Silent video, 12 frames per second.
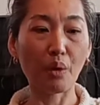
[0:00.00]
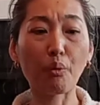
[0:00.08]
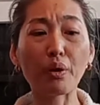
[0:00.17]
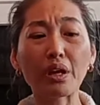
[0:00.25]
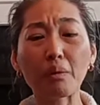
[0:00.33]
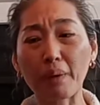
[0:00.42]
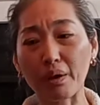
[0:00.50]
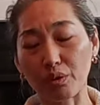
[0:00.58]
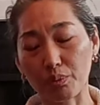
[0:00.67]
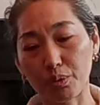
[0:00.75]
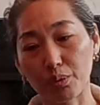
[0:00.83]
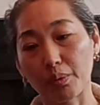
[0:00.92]
worrying about
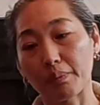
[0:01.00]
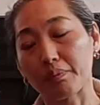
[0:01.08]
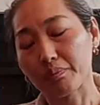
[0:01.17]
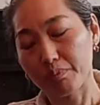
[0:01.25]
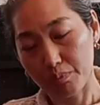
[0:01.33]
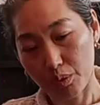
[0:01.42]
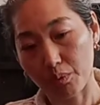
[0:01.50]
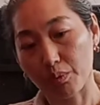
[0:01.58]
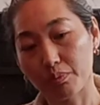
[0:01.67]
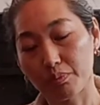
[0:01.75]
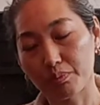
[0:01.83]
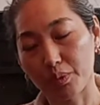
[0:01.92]
your
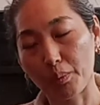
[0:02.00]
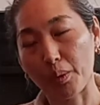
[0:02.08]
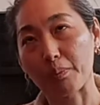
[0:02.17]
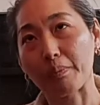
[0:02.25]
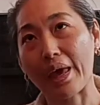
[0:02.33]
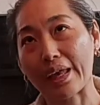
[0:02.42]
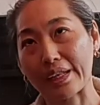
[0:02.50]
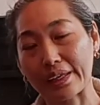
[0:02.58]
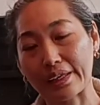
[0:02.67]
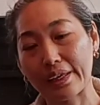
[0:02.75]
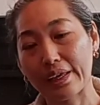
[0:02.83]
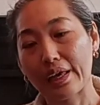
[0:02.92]

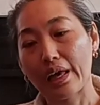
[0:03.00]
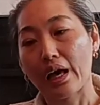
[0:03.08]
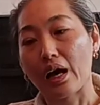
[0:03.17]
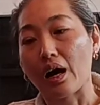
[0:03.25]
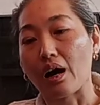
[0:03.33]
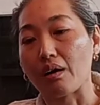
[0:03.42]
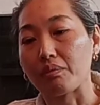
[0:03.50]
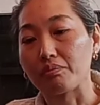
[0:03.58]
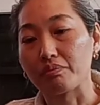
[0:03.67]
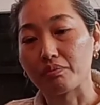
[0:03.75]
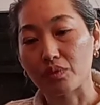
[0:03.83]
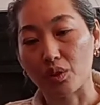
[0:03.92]
problematic
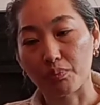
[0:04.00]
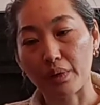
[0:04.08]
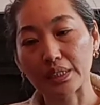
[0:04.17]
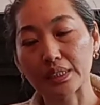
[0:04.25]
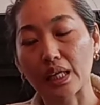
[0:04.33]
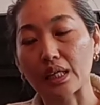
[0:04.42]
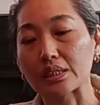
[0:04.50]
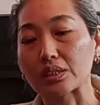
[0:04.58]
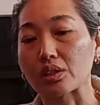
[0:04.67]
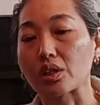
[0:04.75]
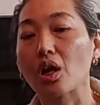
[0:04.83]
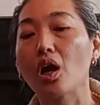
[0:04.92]
your breast
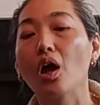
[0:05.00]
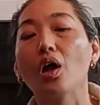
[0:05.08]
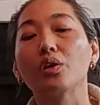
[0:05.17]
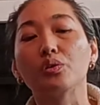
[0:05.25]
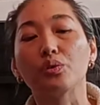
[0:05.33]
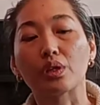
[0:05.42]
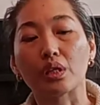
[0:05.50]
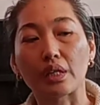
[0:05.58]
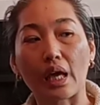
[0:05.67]
cancer. You can